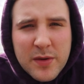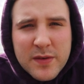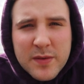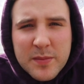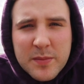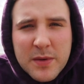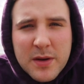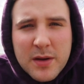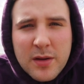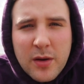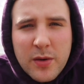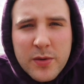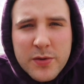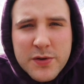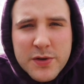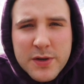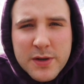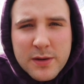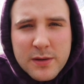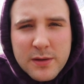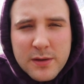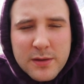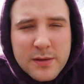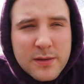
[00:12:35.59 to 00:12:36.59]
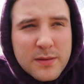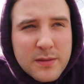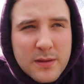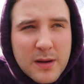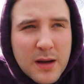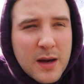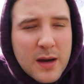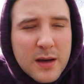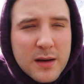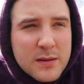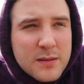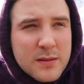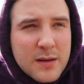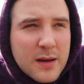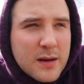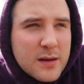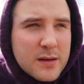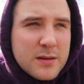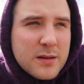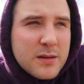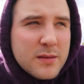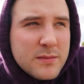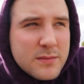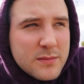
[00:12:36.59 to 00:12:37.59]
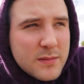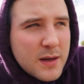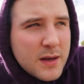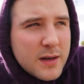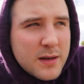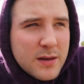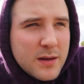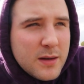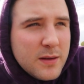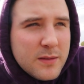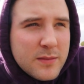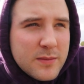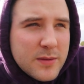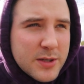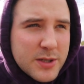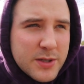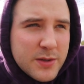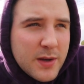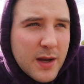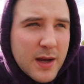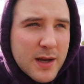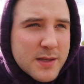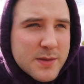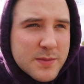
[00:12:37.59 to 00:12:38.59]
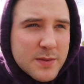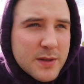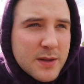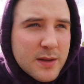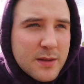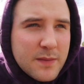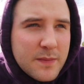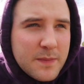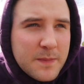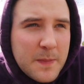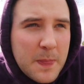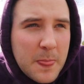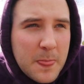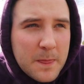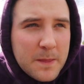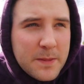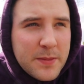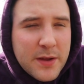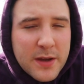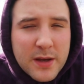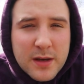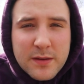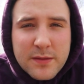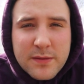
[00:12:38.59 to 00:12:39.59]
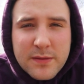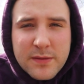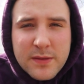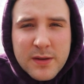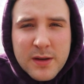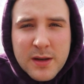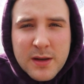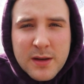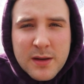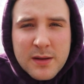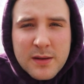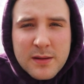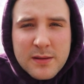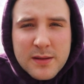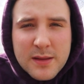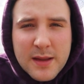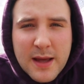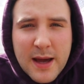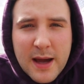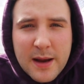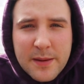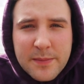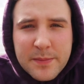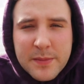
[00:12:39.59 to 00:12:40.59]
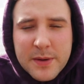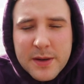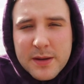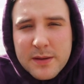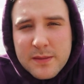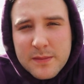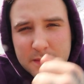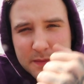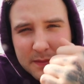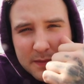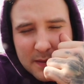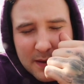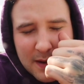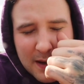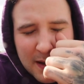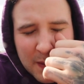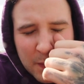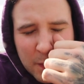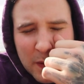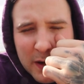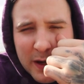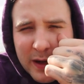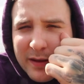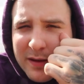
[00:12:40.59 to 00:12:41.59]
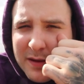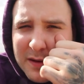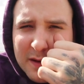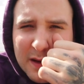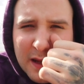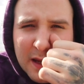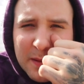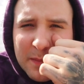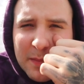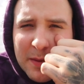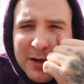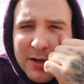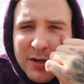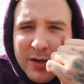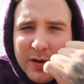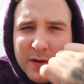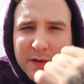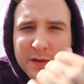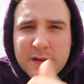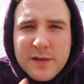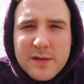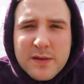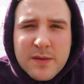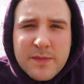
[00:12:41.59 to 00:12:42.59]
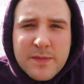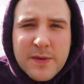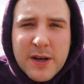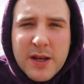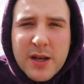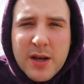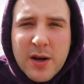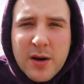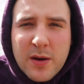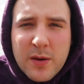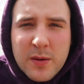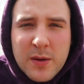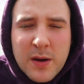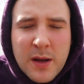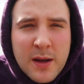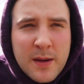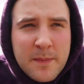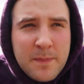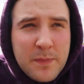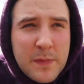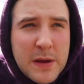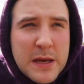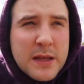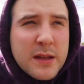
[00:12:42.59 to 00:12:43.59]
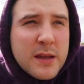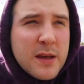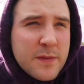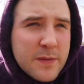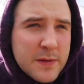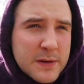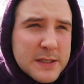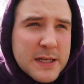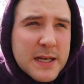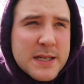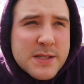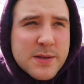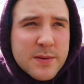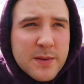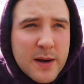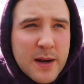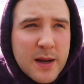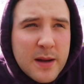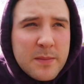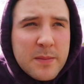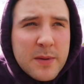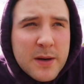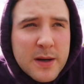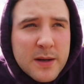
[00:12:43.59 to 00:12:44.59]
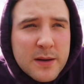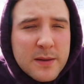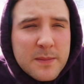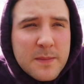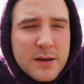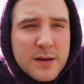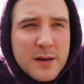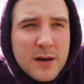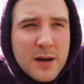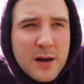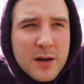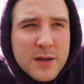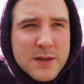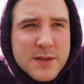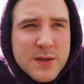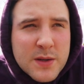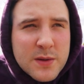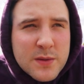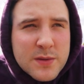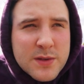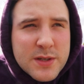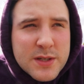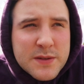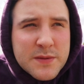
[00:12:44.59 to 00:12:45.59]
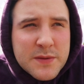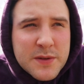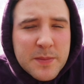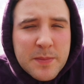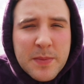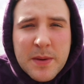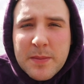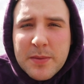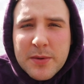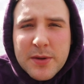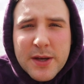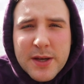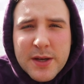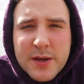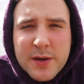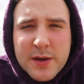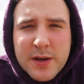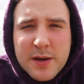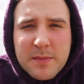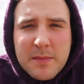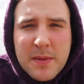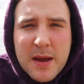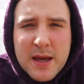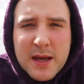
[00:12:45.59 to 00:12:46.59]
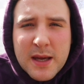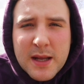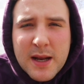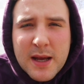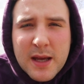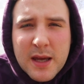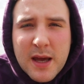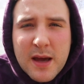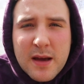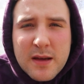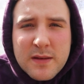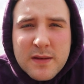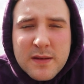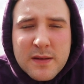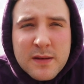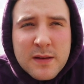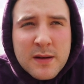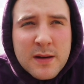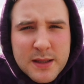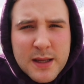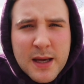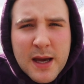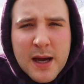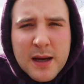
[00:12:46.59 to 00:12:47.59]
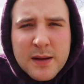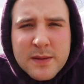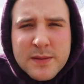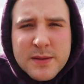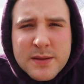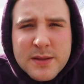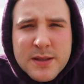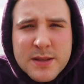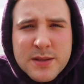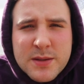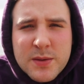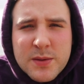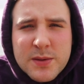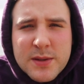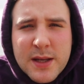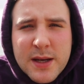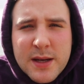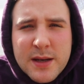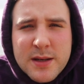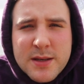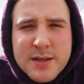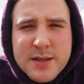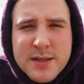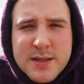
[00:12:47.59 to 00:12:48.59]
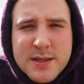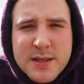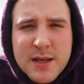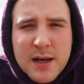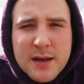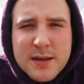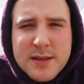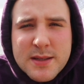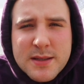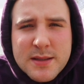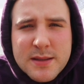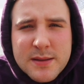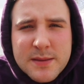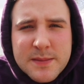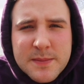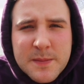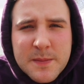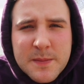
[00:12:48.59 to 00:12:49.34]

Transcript: some closure. Or, I don't, I don't know. I don't know what you guys would think of that, but I wanted to take pictures and some video, mainly for Desiree, but also just for the people that couldn't make it, I guess. Yeah, this whole thing just sucks.